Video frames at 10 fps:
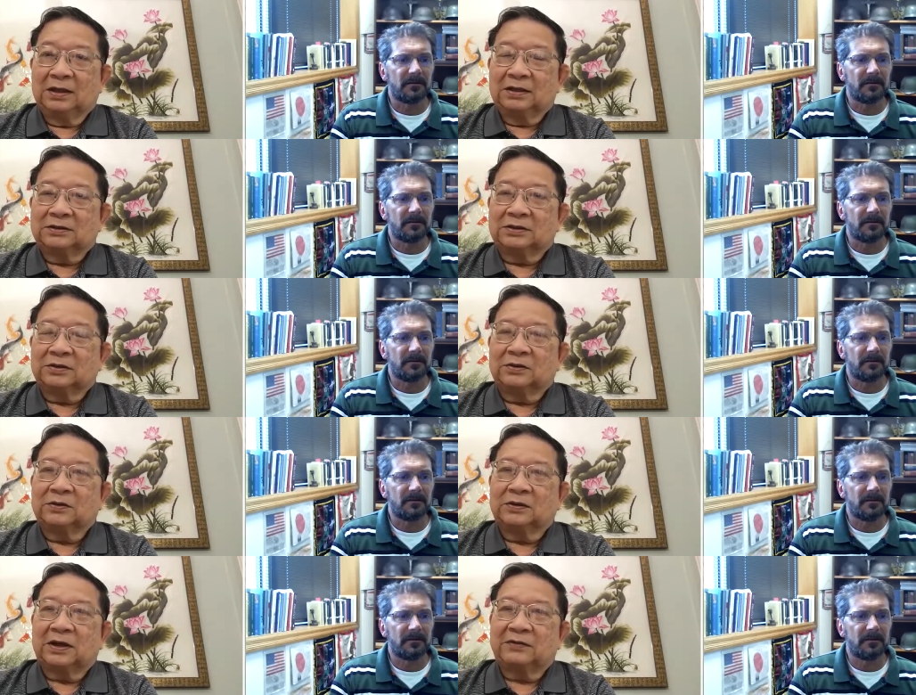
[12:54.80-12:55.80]

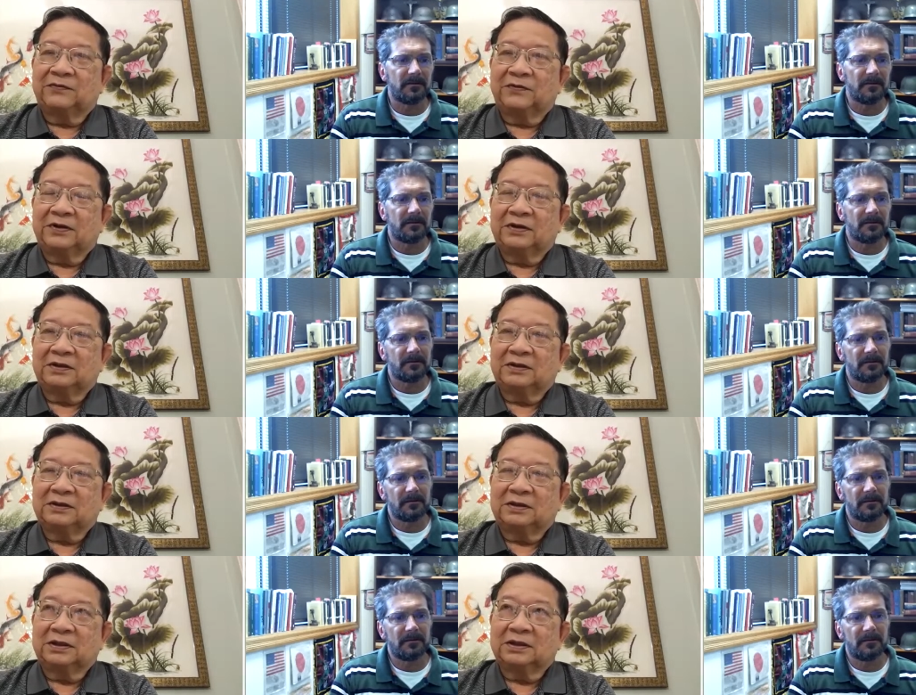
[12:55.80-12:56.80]
Speaker 1: So I failed
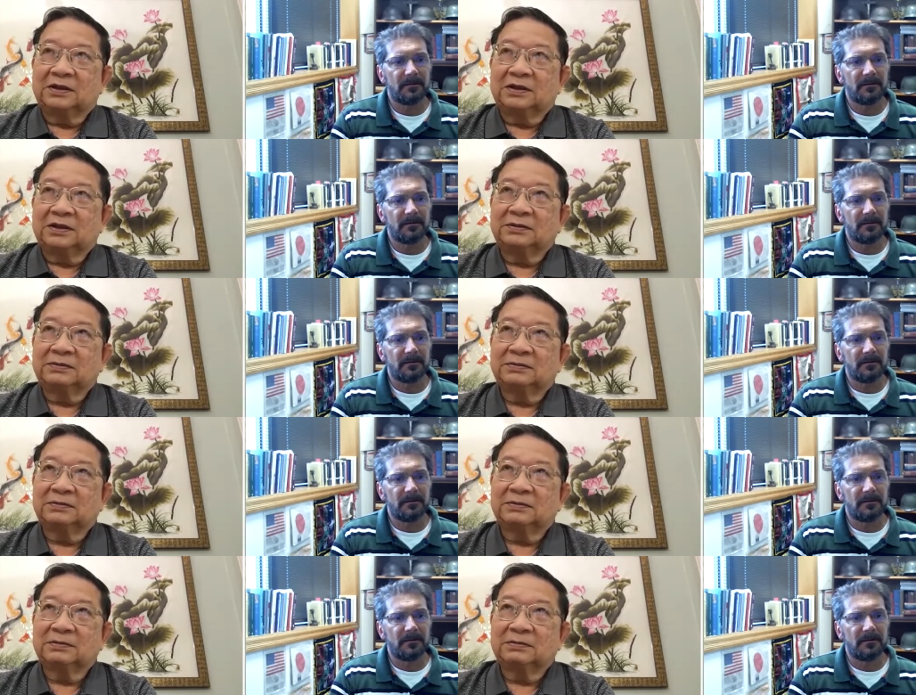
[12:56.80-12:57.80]
uh,
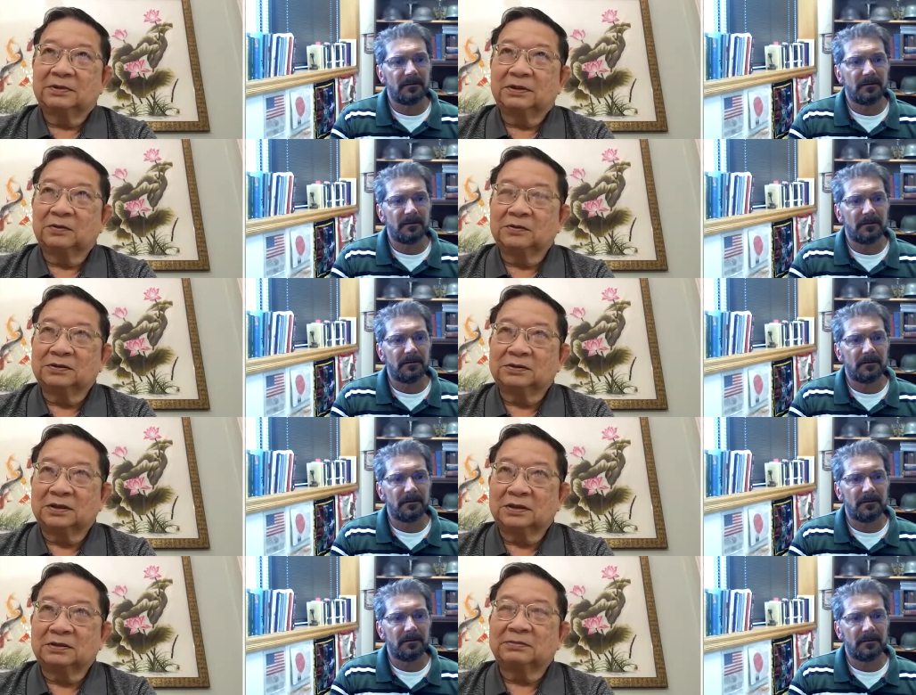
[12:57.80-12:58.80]
those
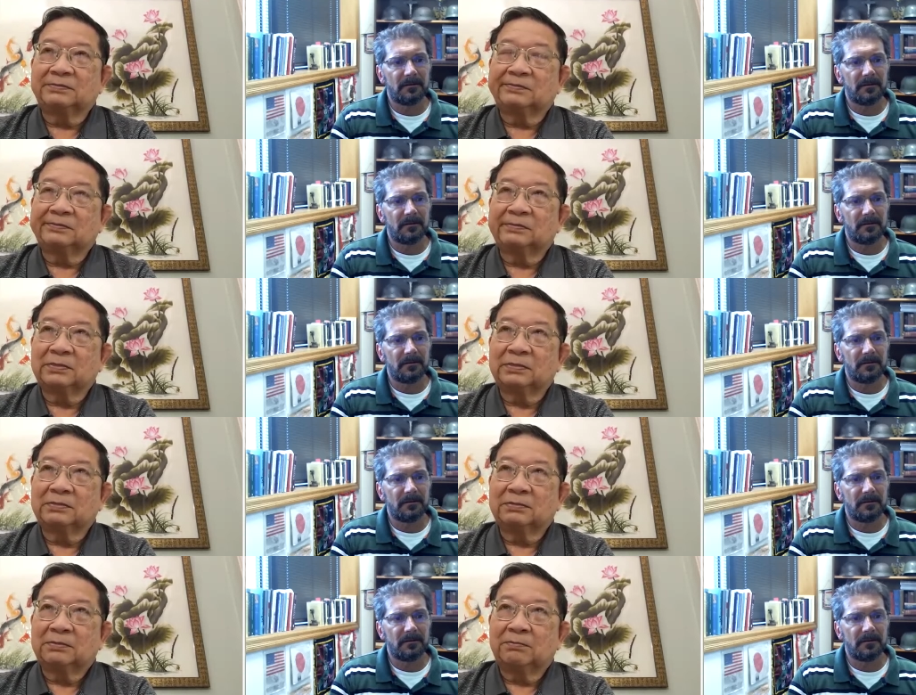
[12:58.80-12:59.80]
uh,
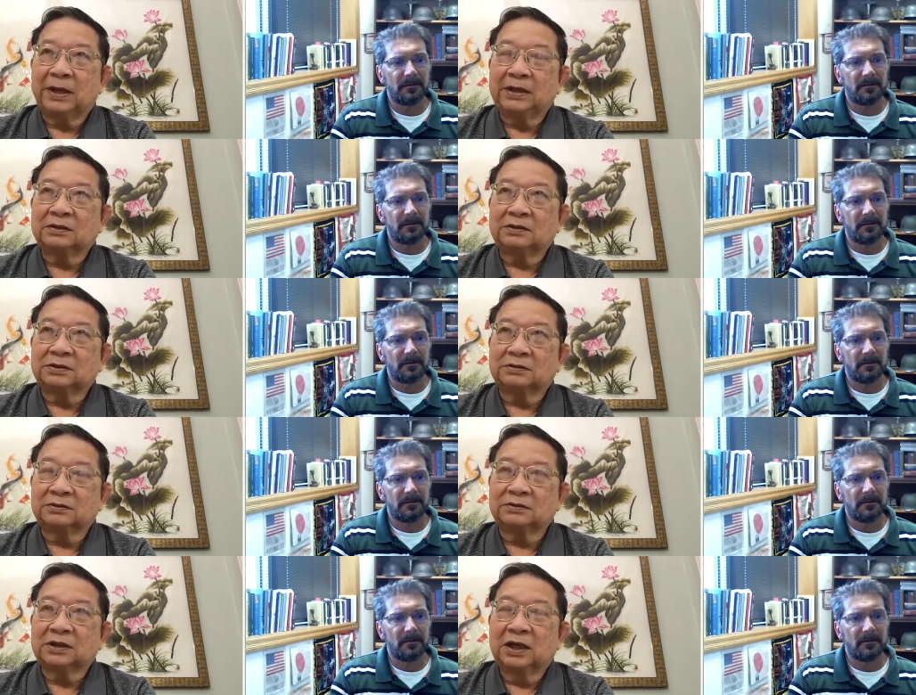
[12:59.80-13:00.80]
medical
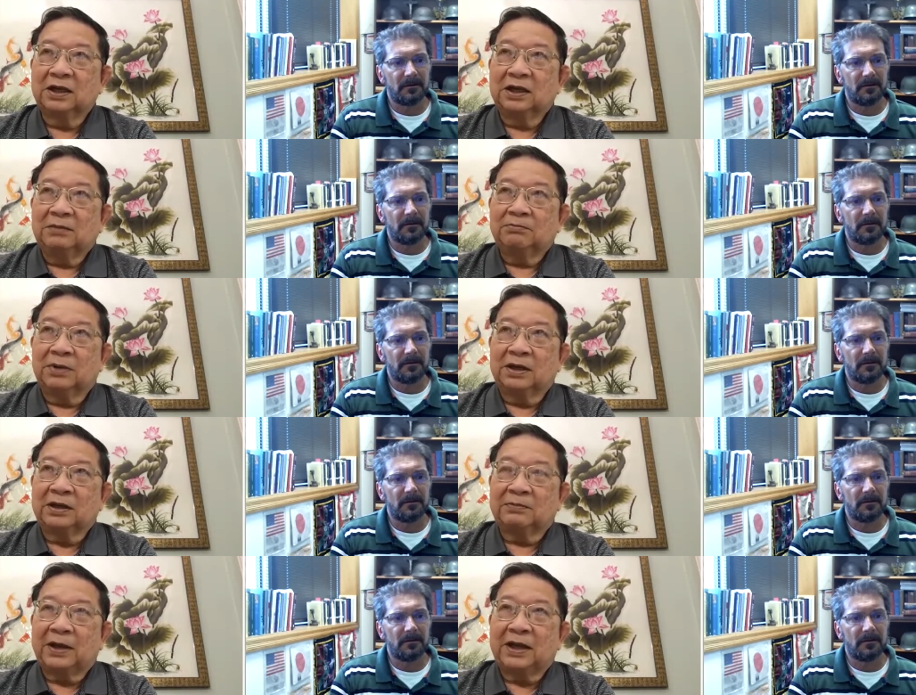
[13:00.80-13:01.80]
schools, but
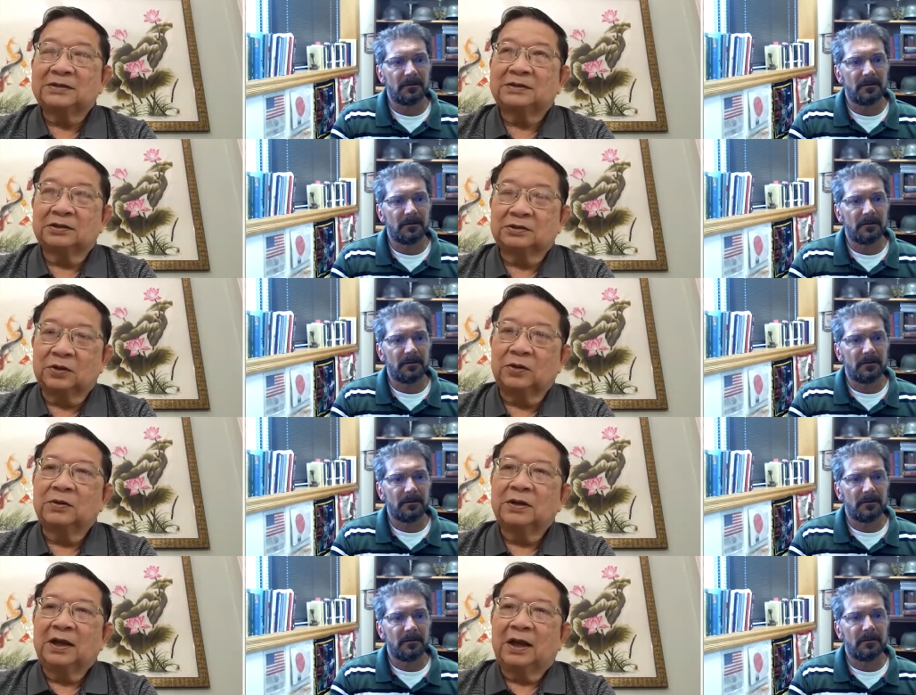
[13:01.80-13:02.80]
I passed. So
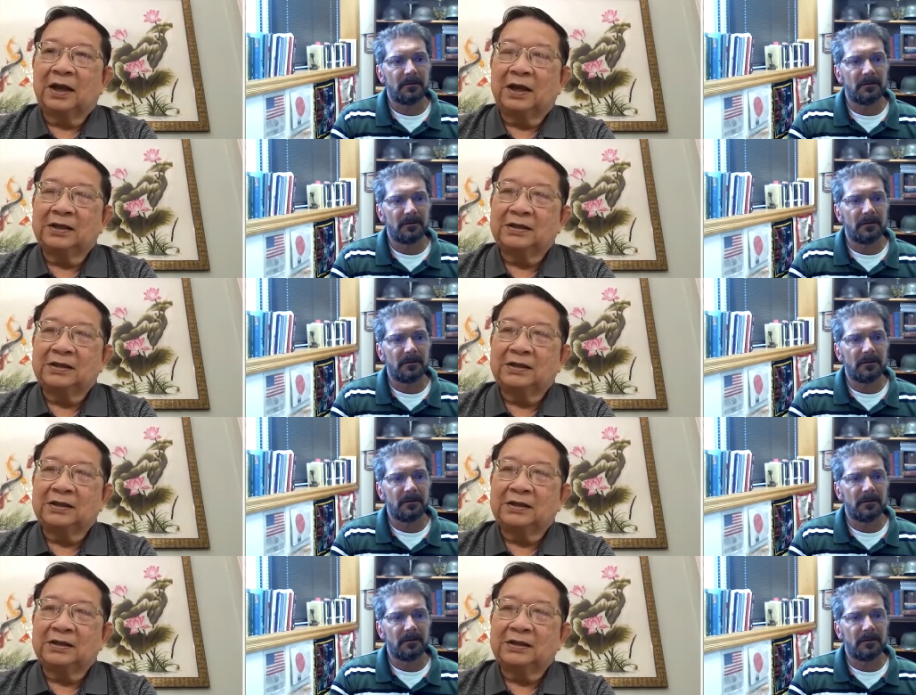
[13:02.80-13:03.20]
I